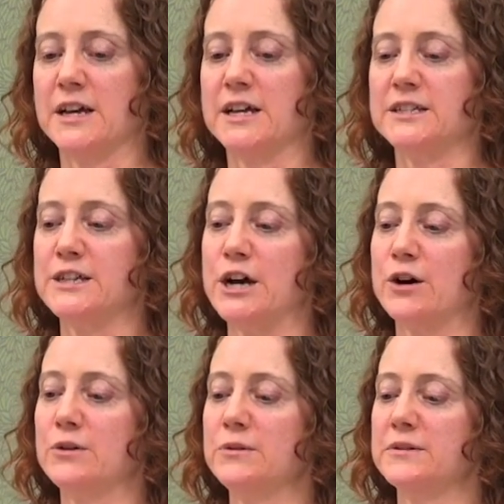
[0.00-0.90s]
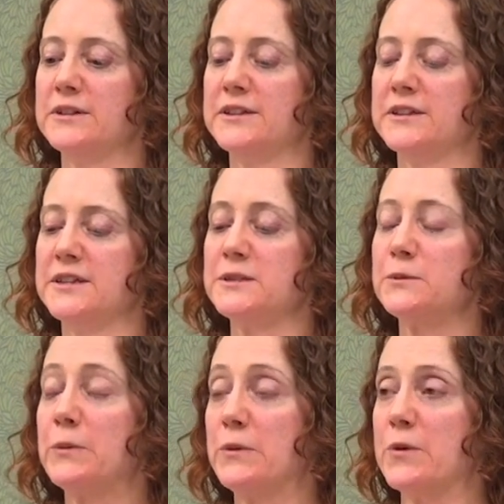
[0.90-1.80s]
So this is
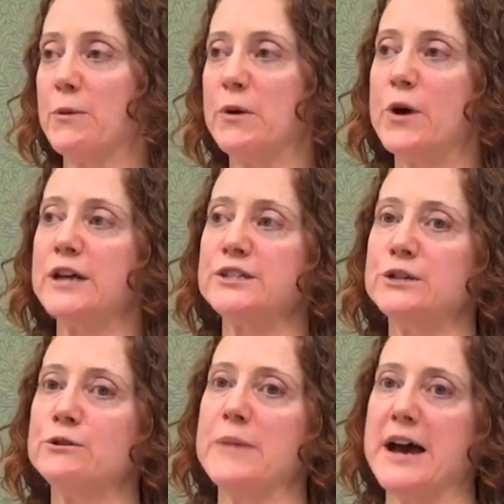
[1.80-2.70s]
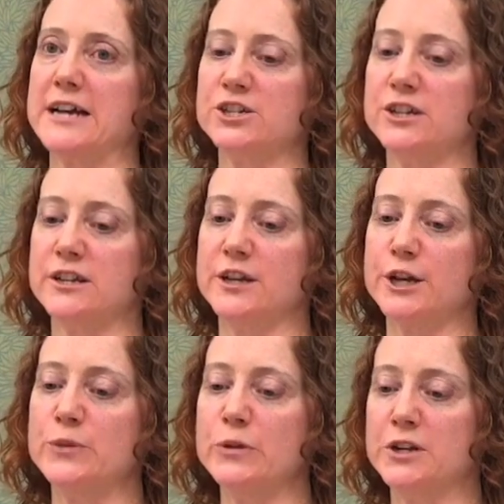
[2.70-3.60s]
what we want. We want to imagine a
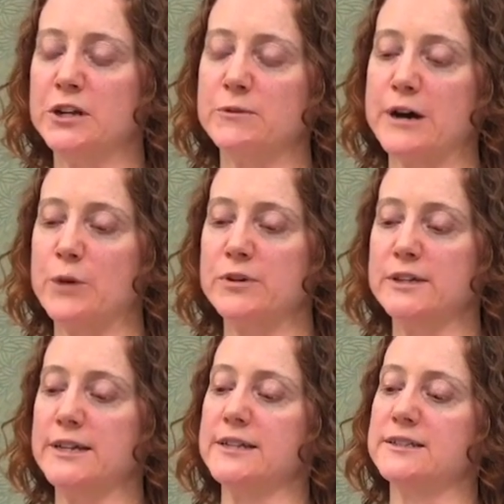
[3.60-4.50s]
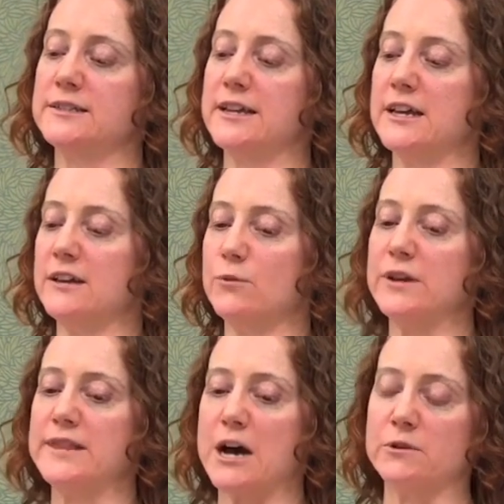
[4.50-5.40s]
community without police and
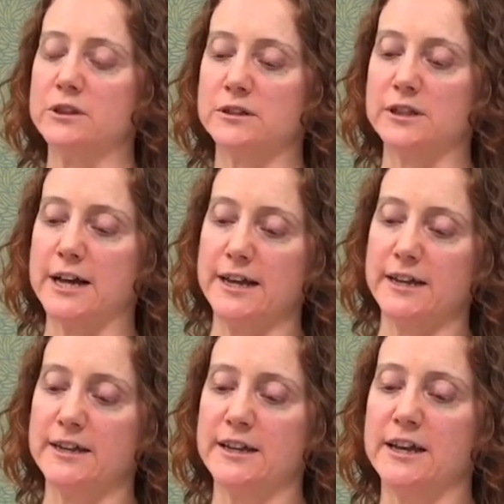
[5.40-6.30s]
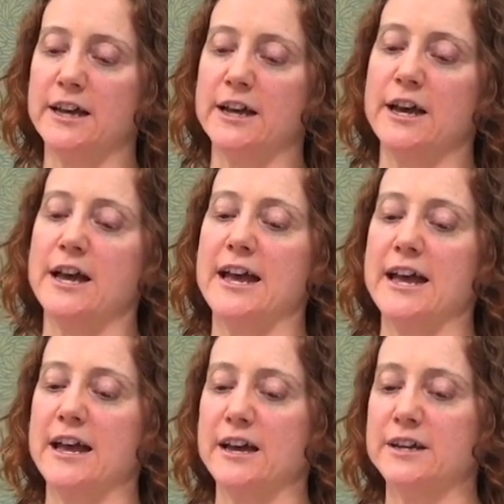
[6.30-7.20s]
what that would look like.
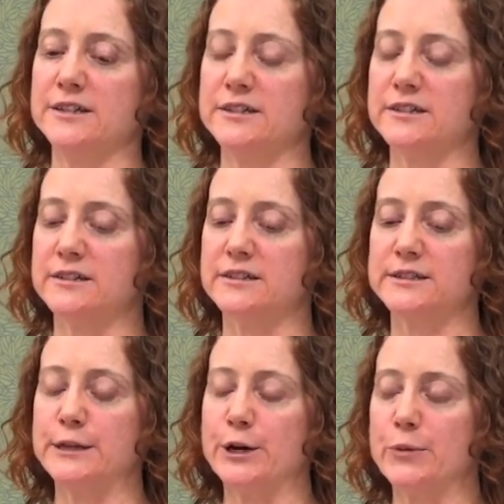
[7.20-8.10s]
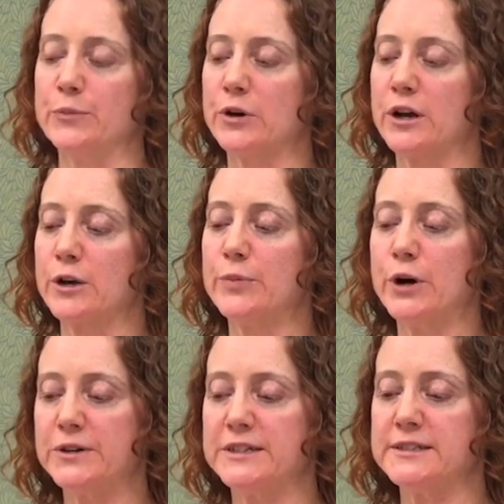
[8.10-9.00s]
And some
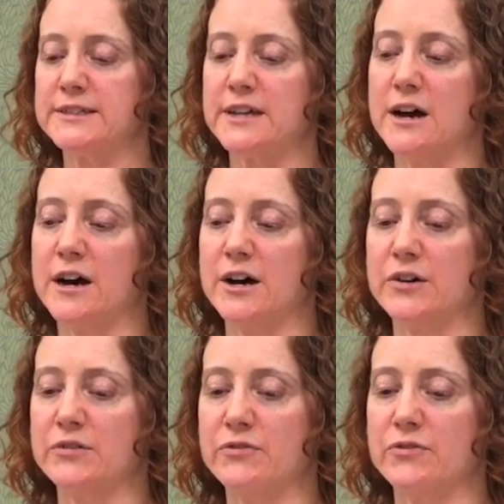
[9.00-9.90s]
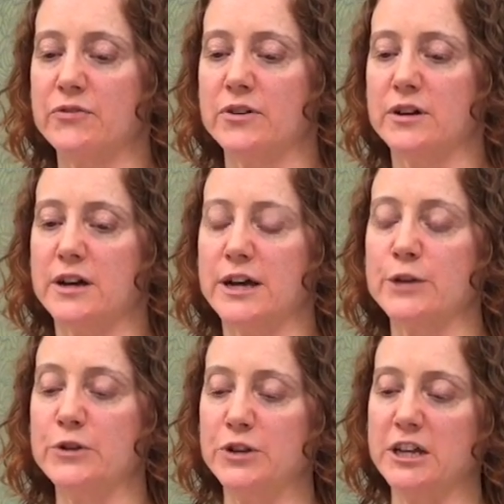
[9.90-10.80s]
components of a
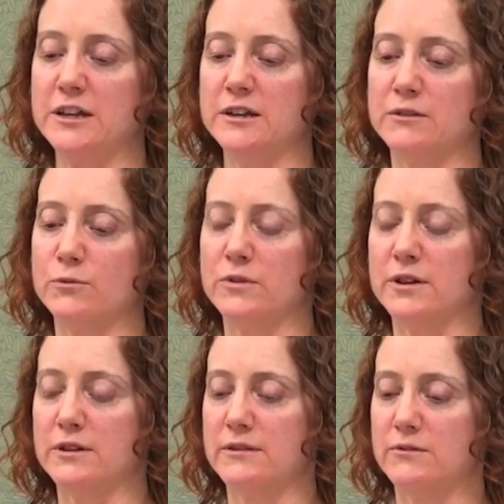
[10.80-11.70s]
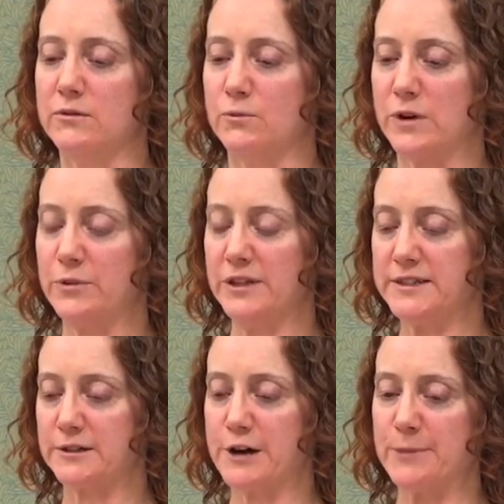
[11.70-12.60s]
community where
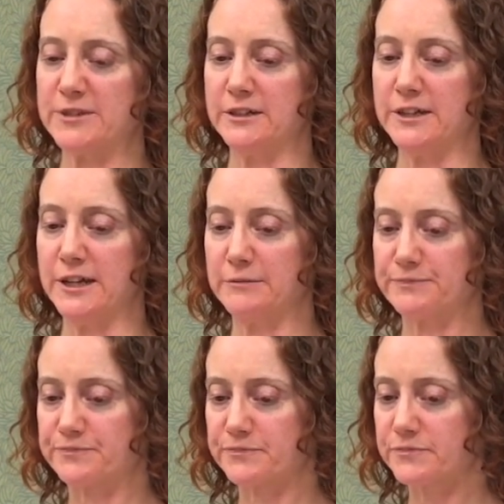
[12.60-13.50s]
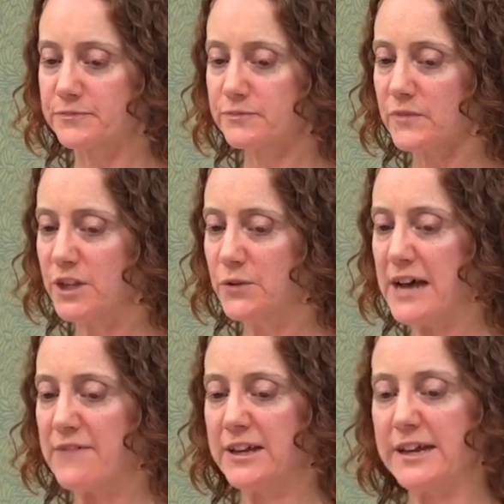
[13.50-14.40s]
police are obsolete, you would
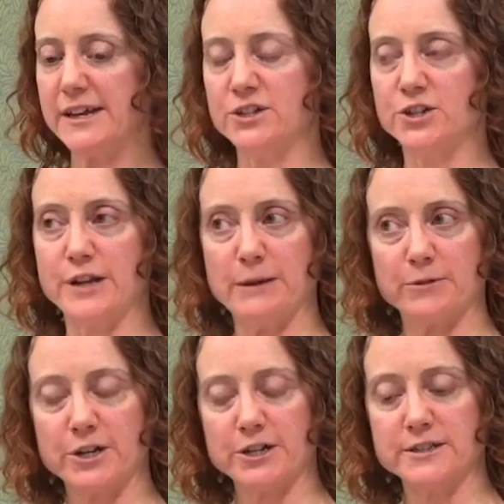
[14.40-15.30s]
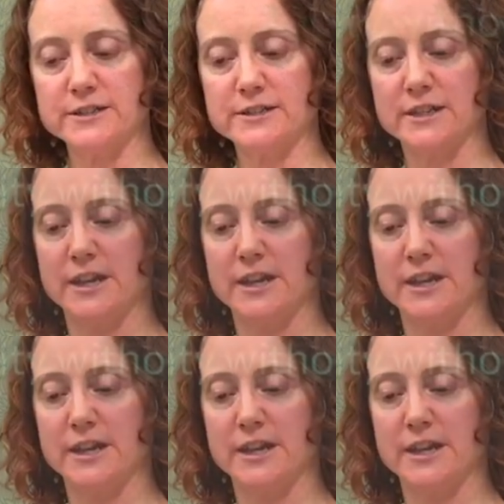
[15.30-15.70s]
have engaged neighborhoods,